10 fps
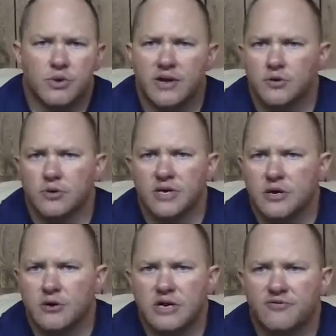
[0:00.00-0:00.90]

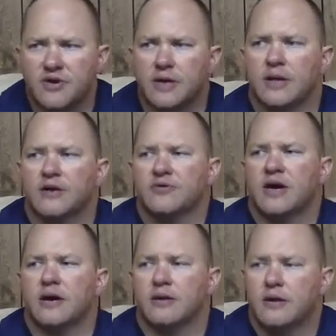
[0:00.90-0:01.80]
regularly or anything like
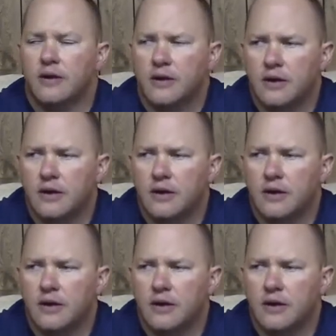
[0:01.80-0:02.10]
that.